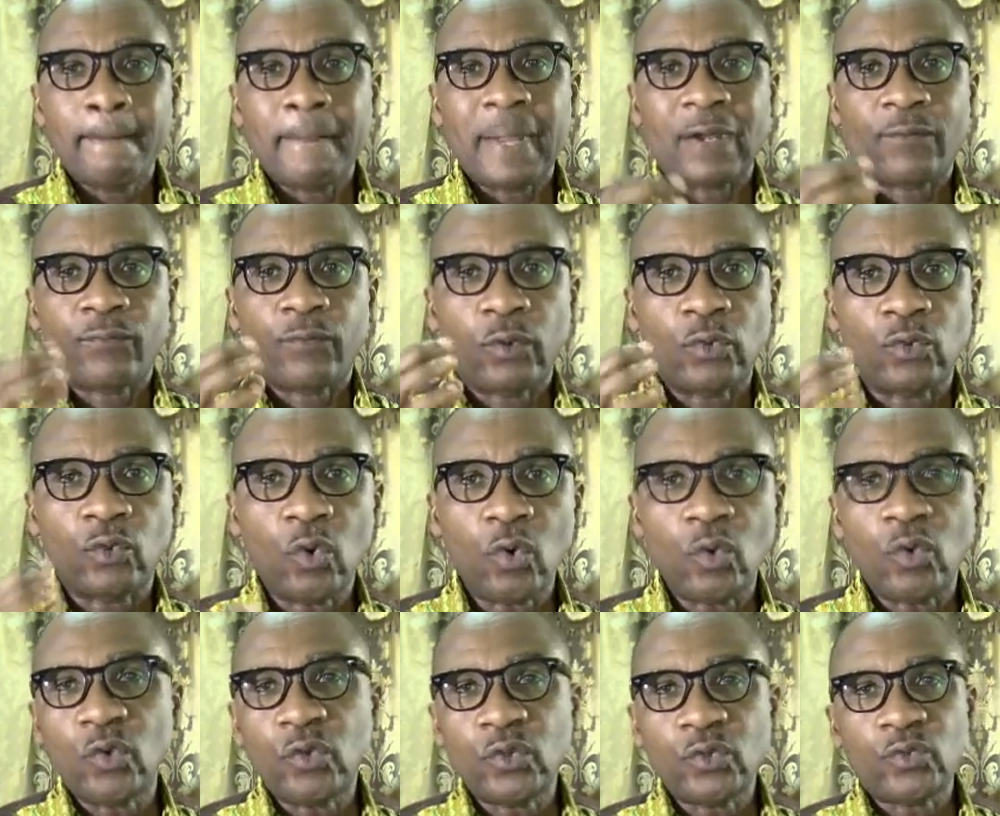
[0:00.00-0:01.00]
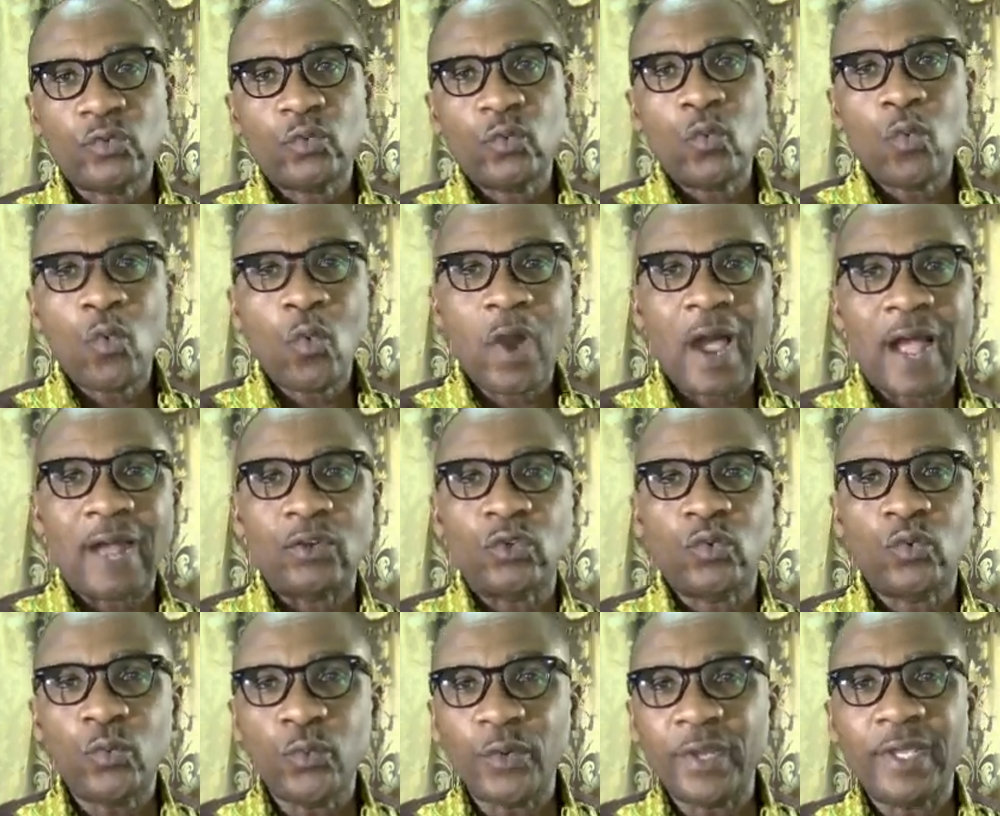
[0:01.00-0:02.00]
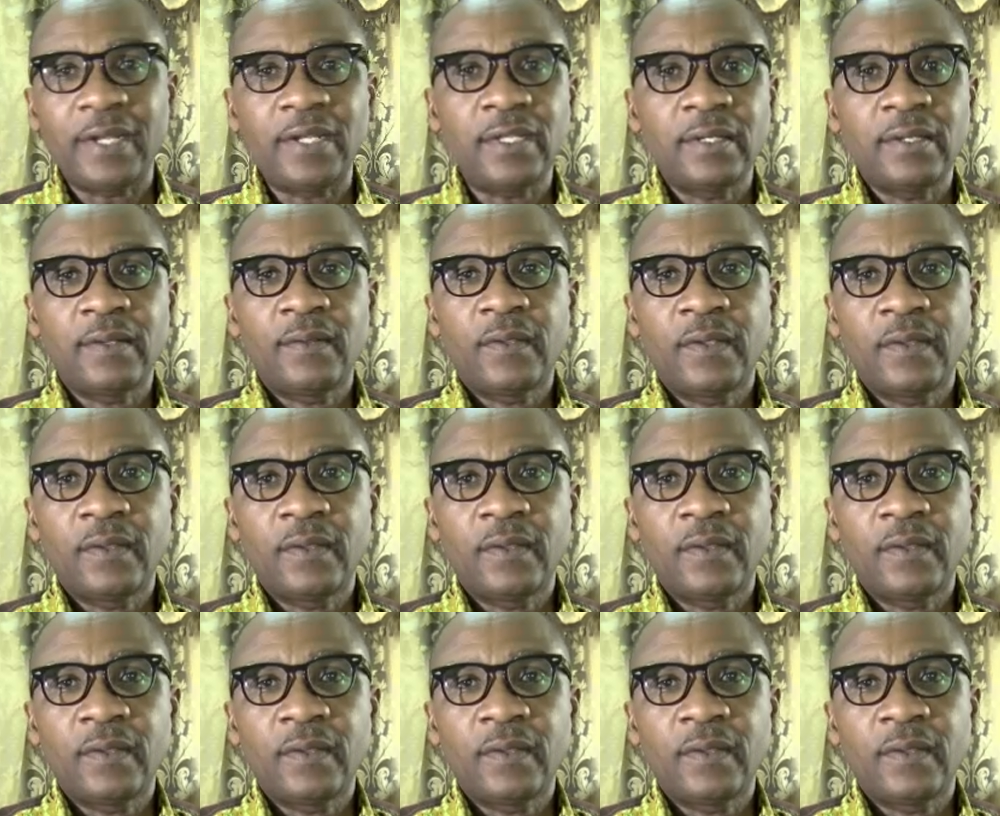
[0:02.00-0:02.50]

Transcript: But for those who are doing